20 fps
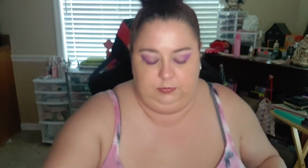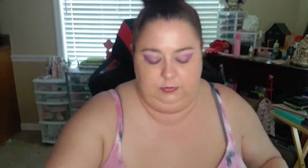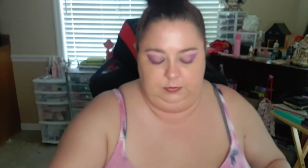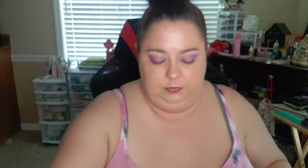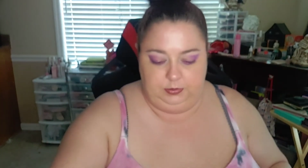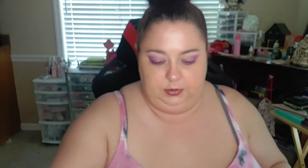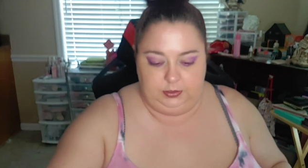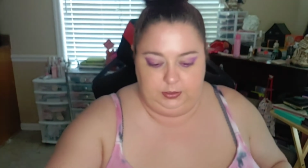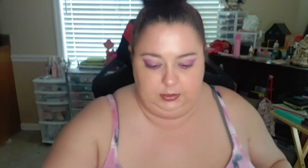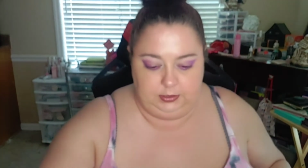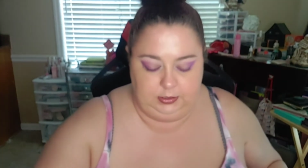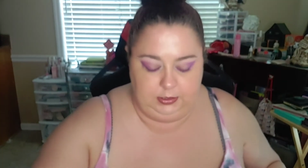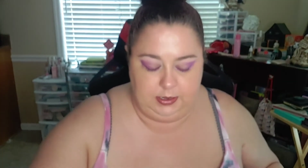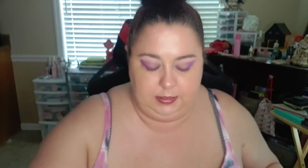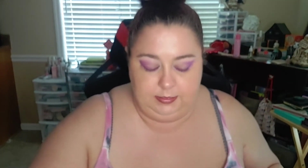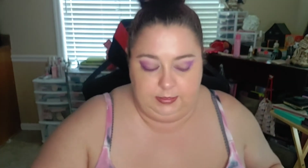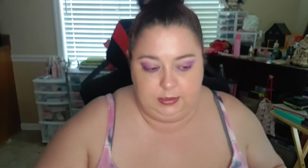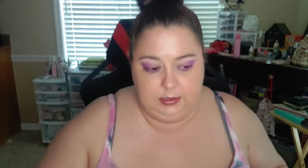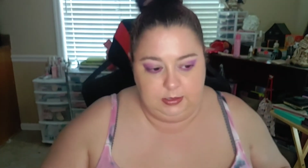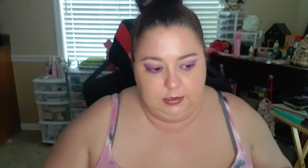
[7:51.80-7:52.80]

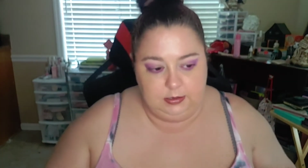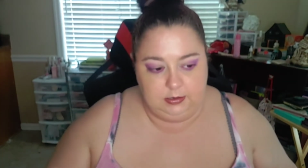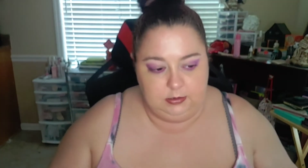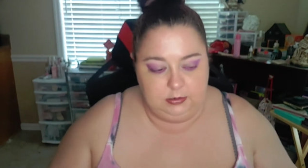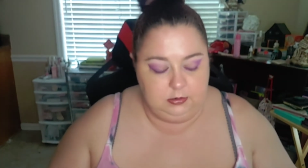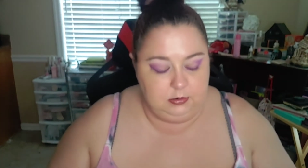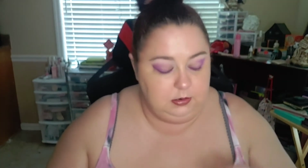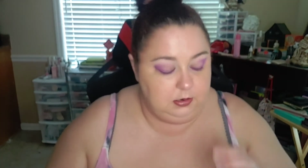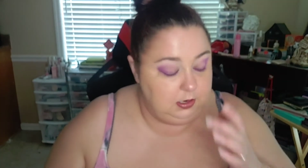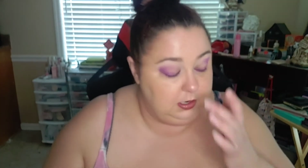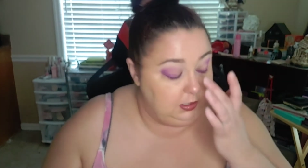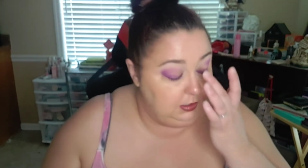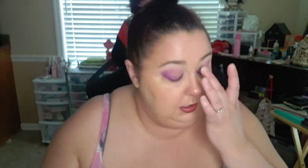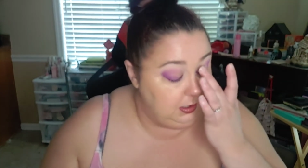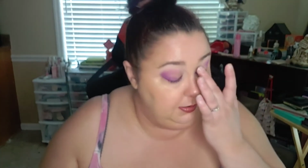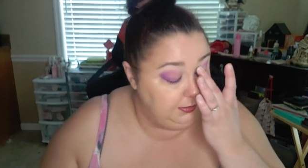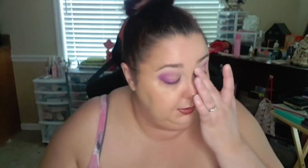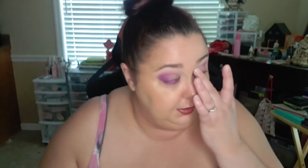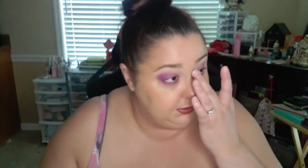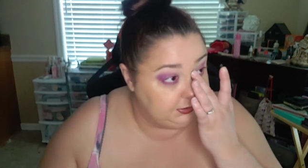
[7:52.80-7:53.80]
And then I
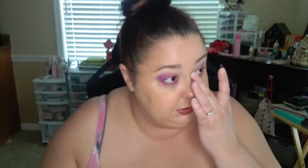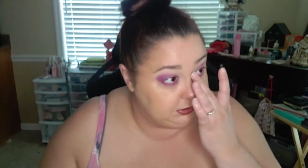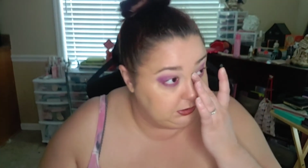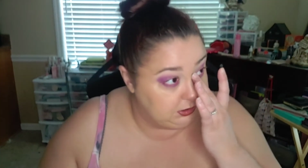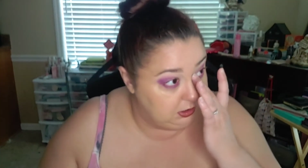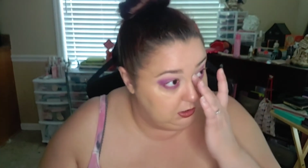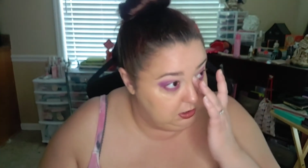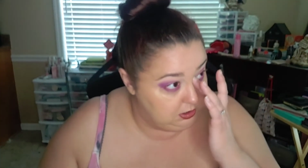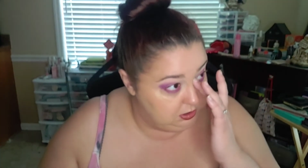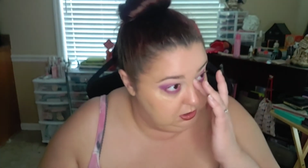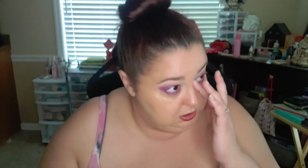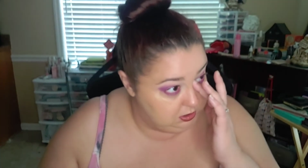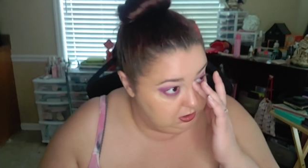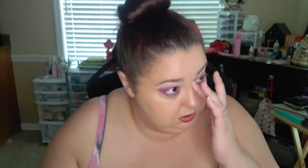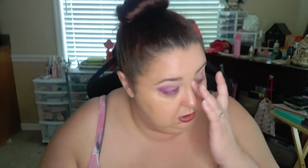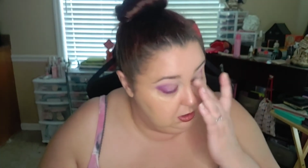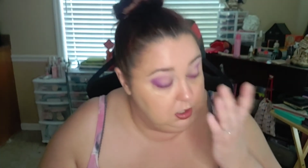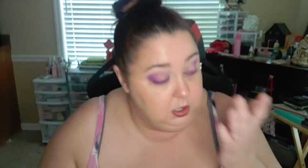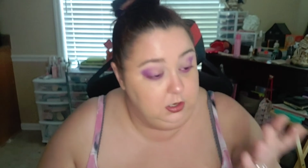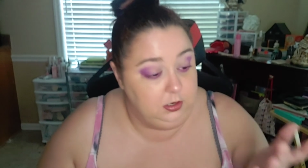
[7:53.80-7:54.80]
noticed
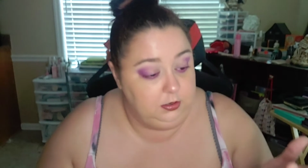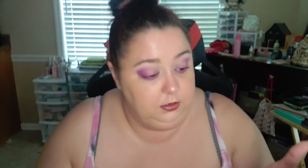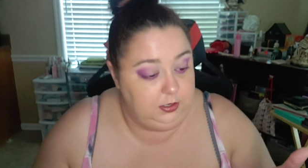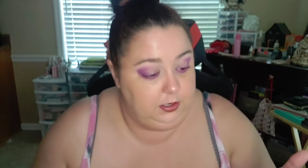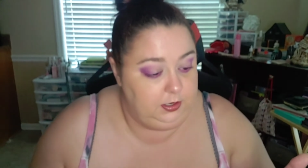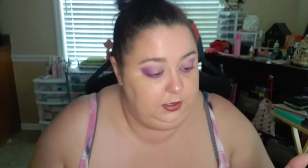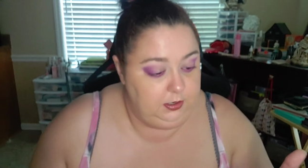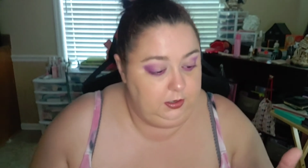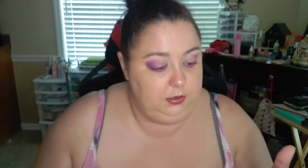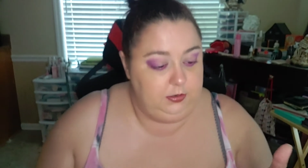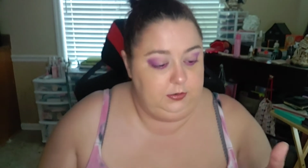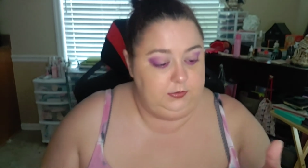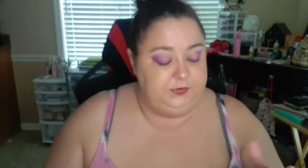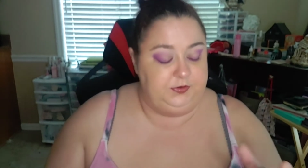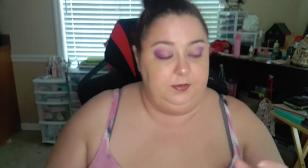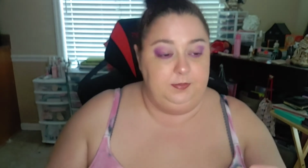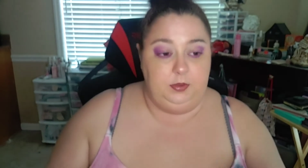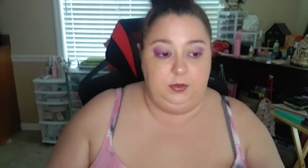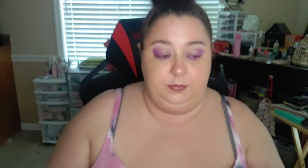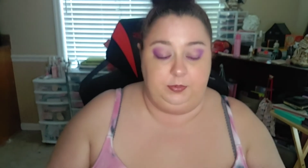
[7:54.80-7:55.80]
that
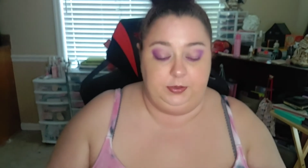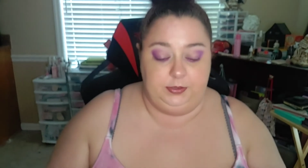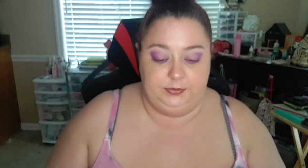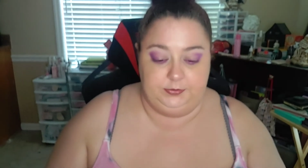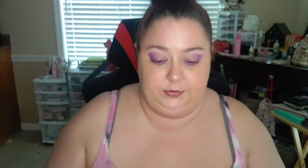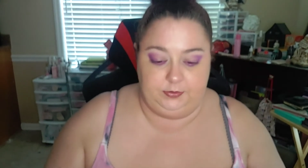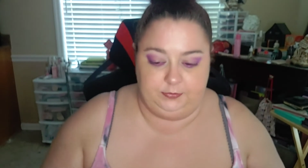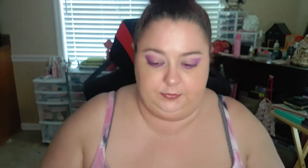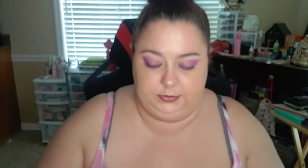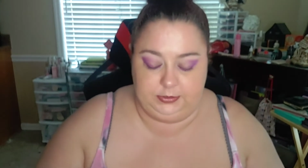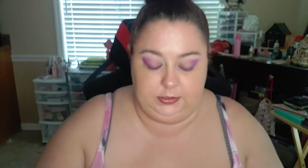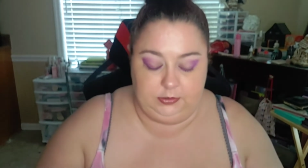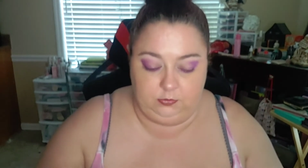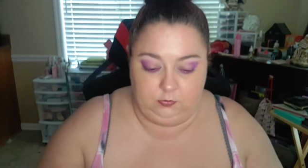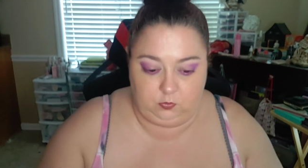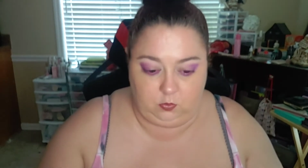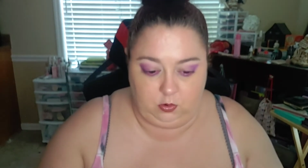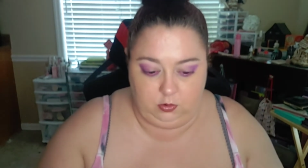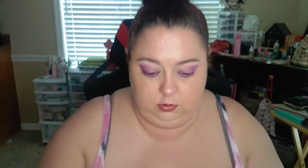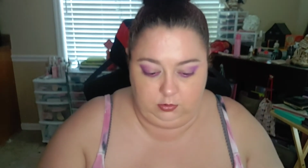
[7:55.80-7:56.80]
some of the brands I was getting
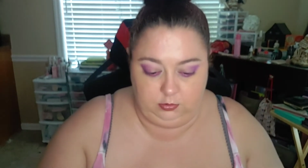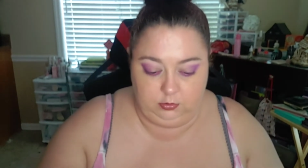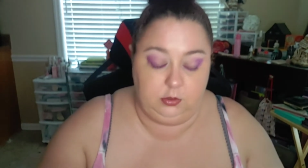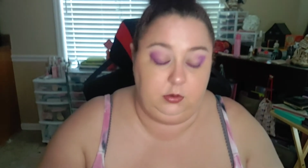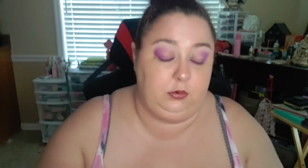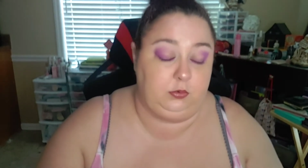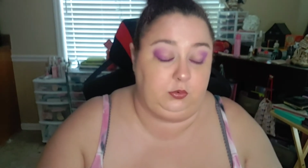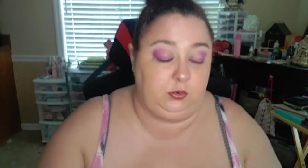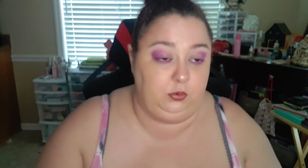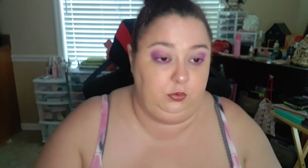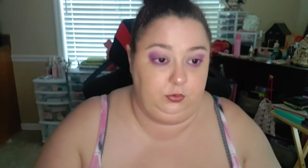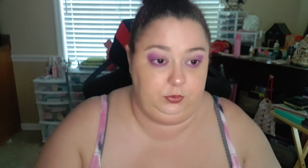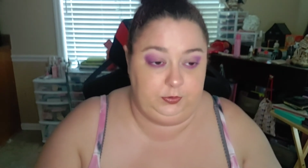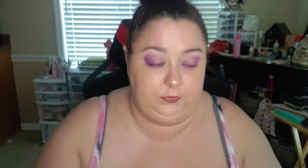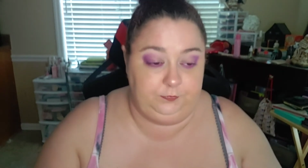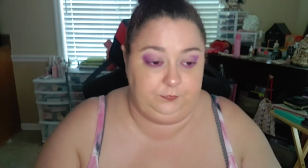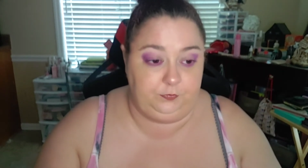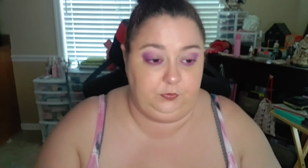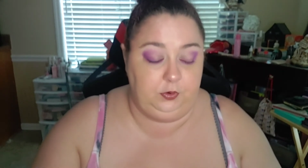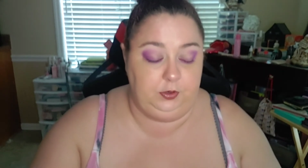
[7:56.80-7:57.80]
weren't cruelty
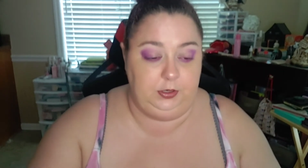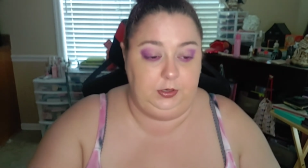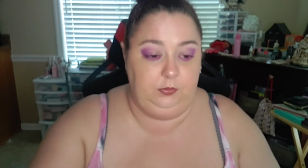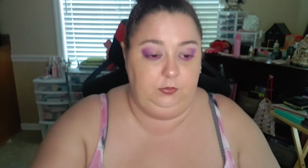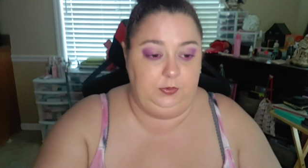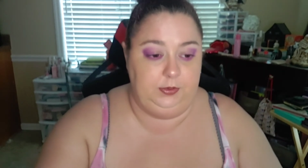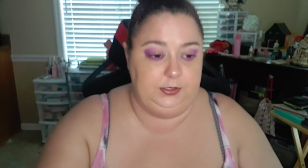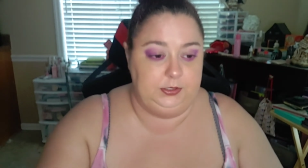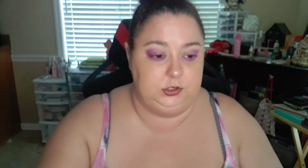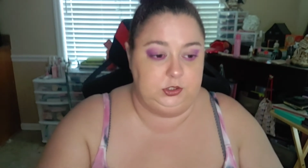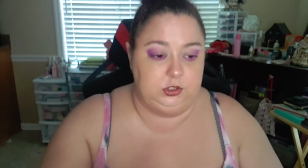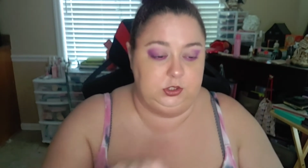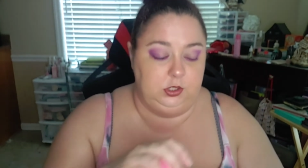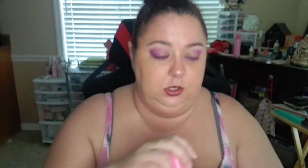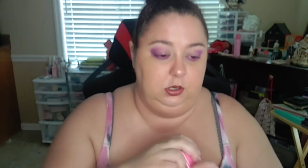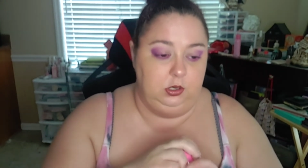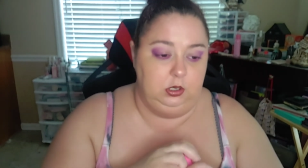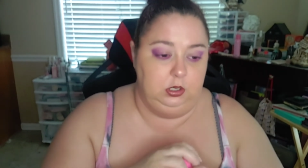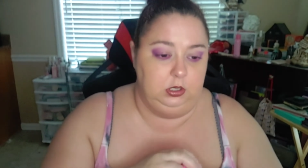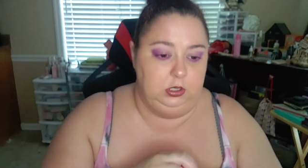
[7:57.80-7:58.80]
free, which
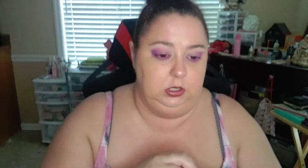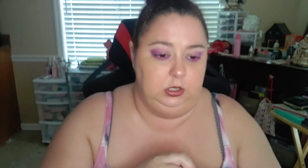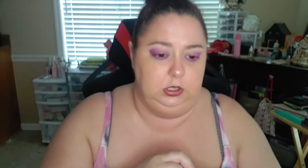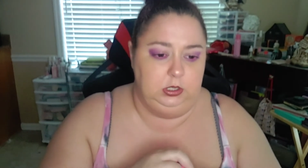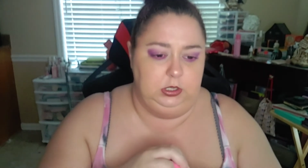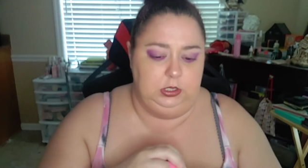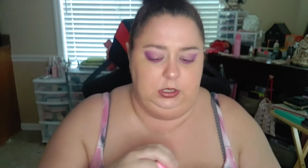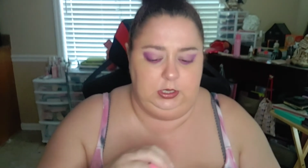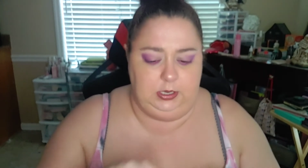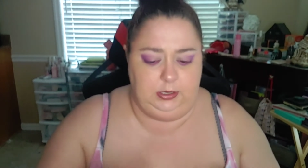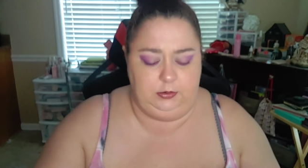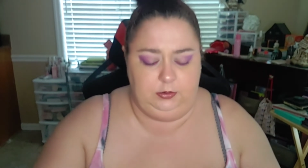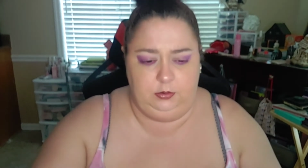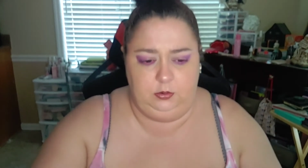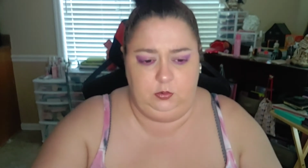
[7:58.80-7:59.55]
I don't know